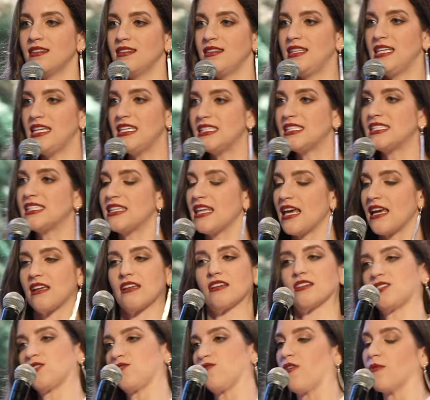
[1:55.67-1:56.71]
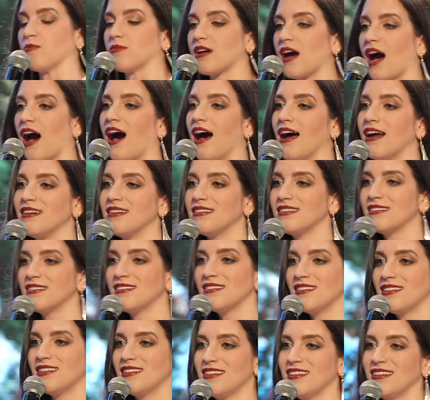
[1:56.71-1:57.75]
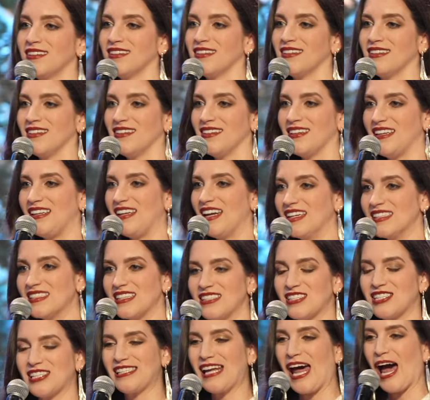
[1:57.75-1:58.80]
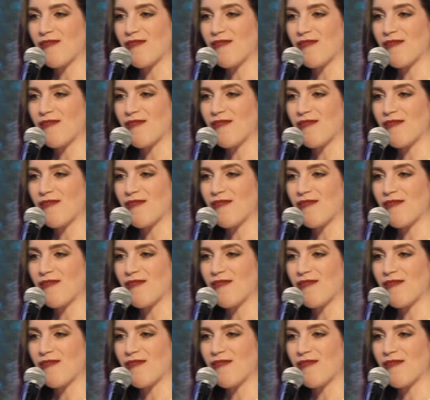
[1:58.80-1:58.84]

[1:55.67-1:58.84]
these things from God. It doesn't just